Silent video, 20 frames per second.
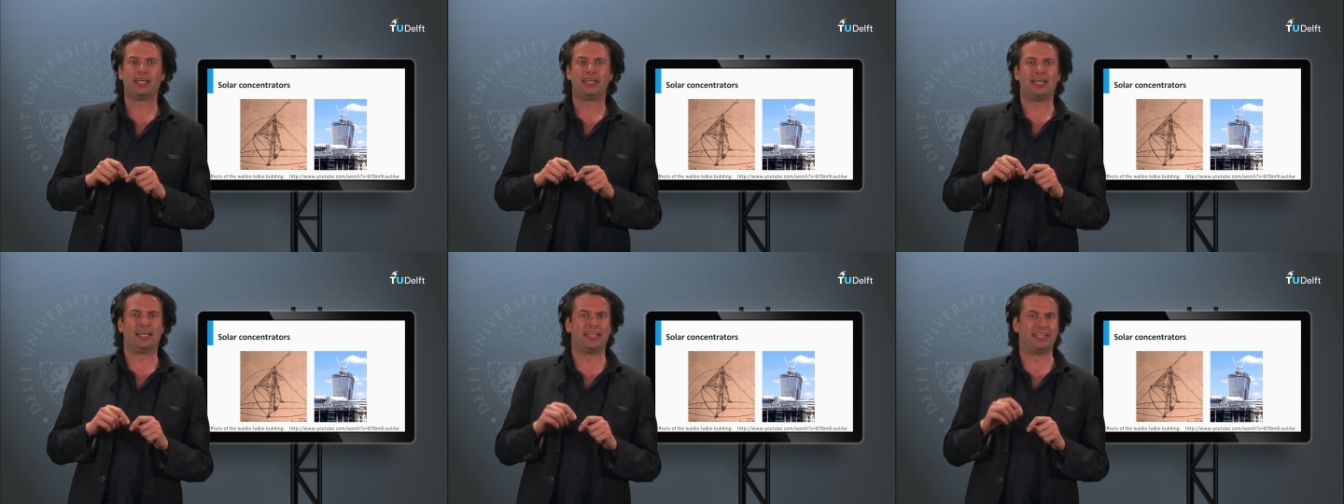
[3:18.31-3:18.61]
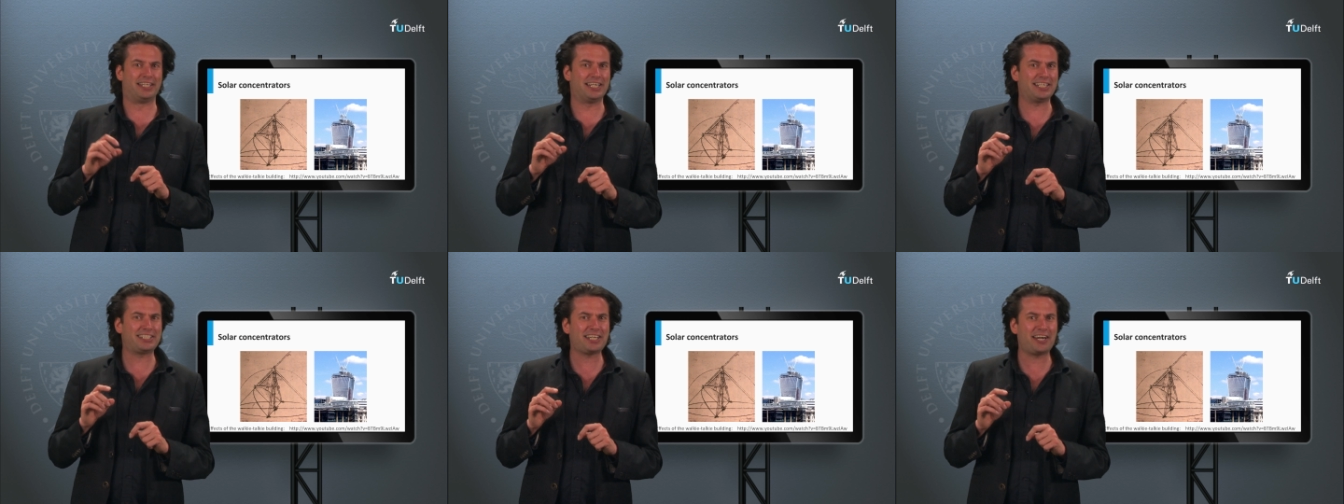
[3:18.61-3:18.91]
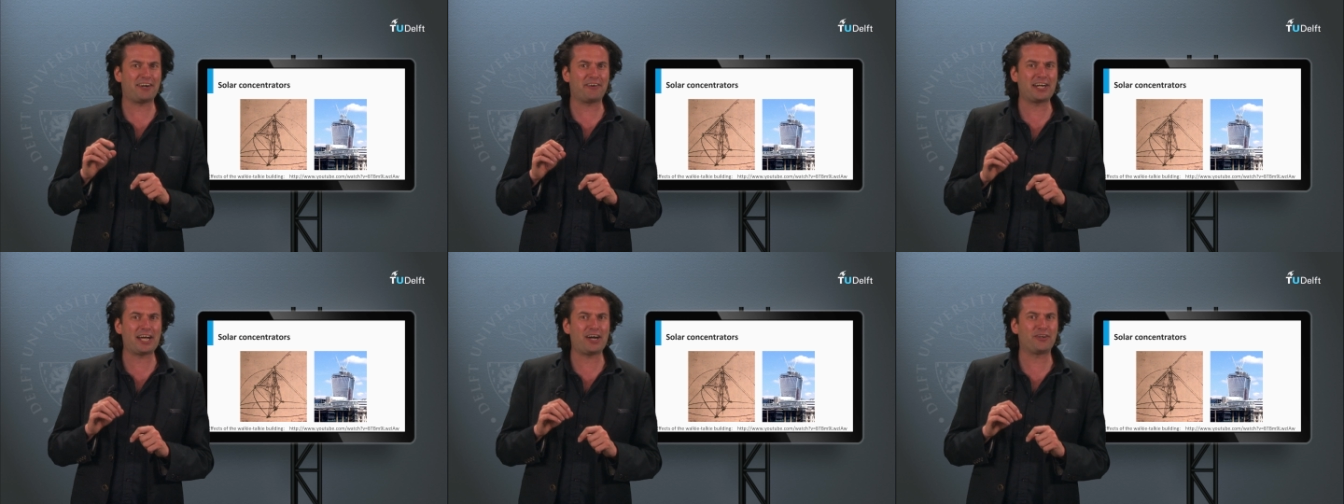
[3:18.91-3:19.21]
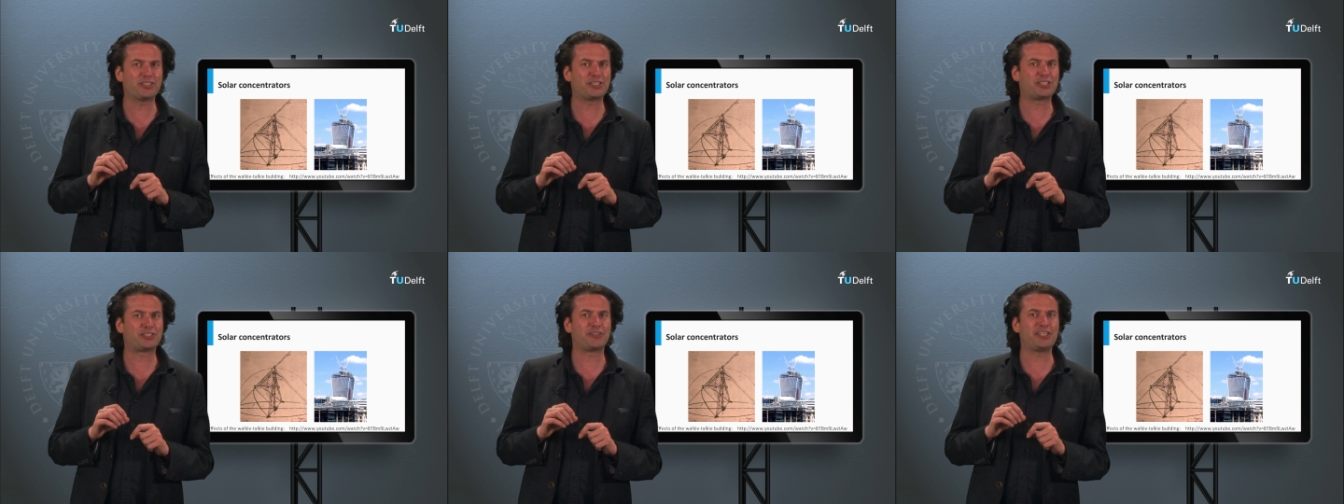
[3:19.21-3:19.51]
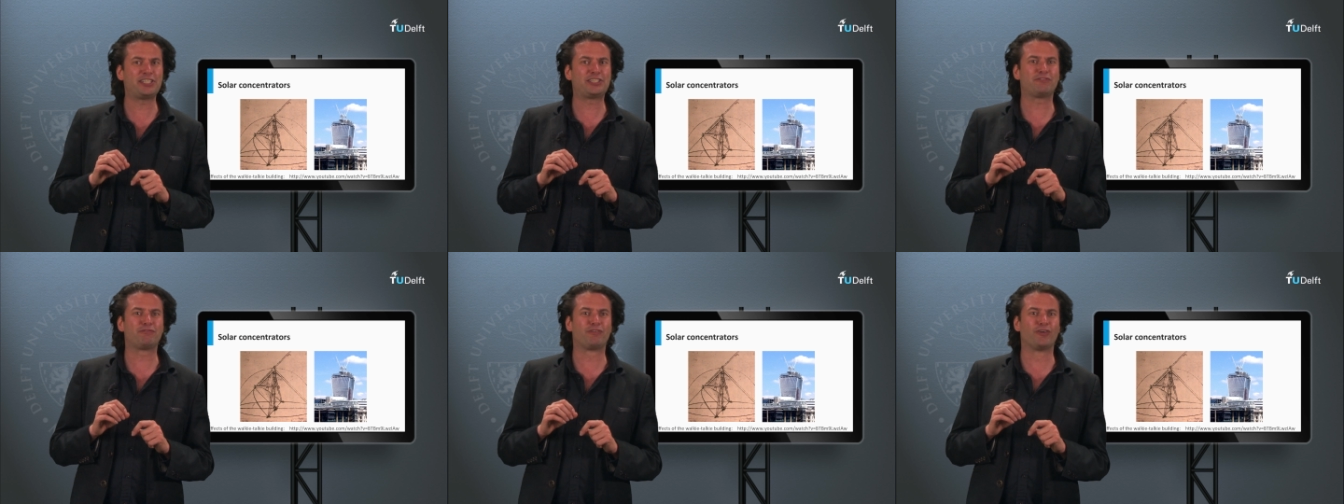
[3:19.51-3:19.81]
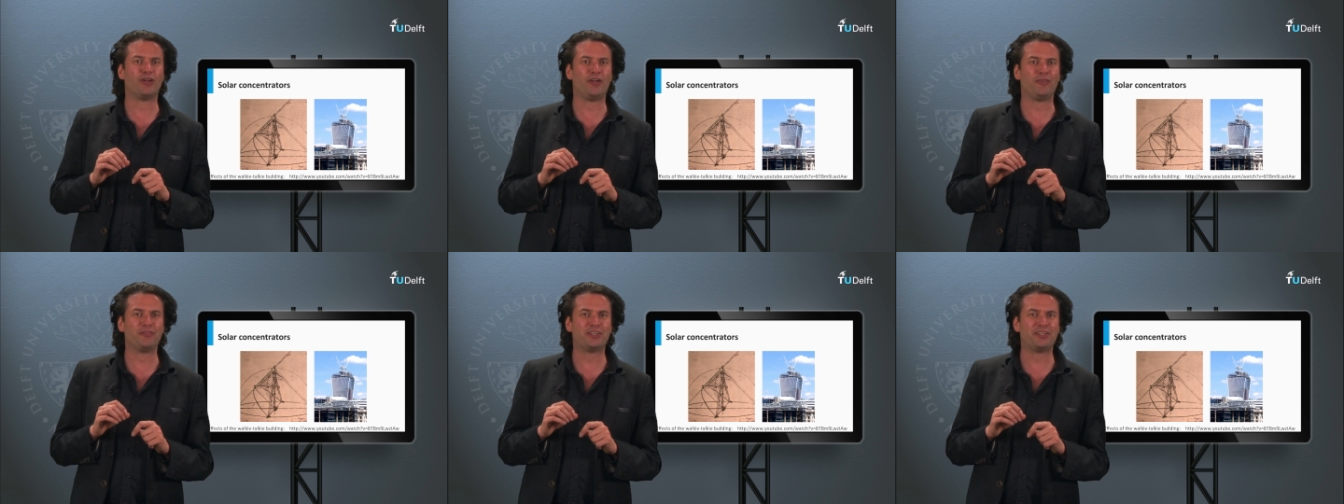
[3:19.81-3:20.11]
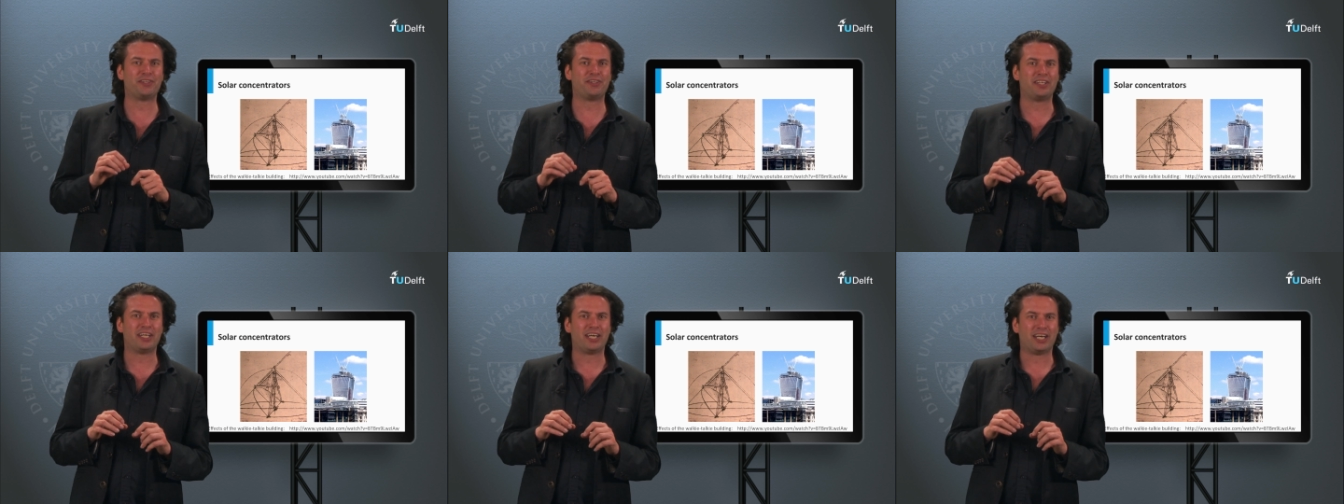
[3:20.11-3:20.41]
In this area on the streets of
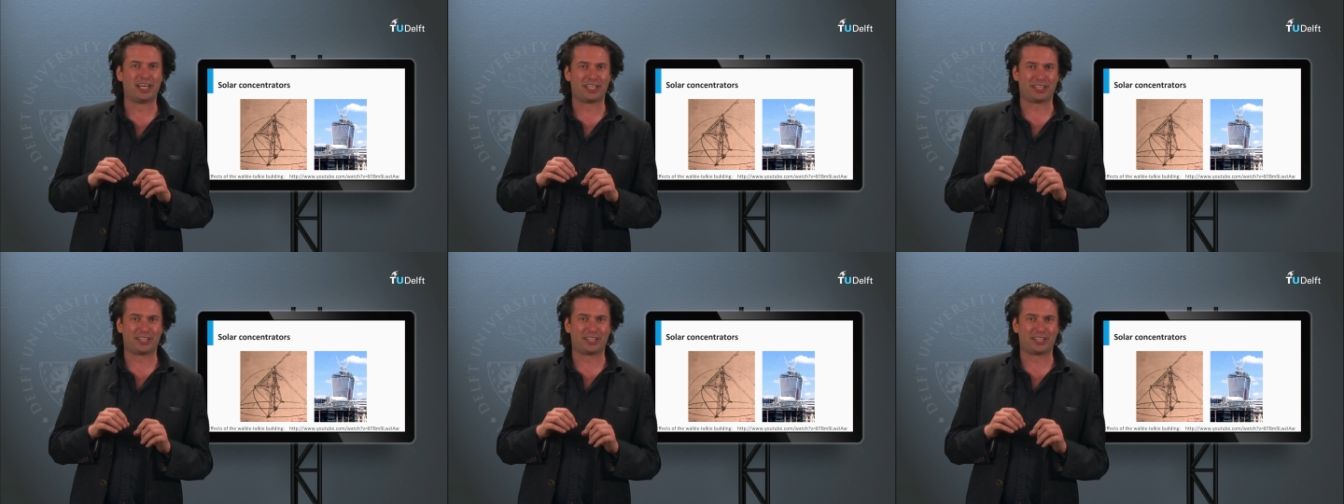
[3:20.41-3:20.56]
London,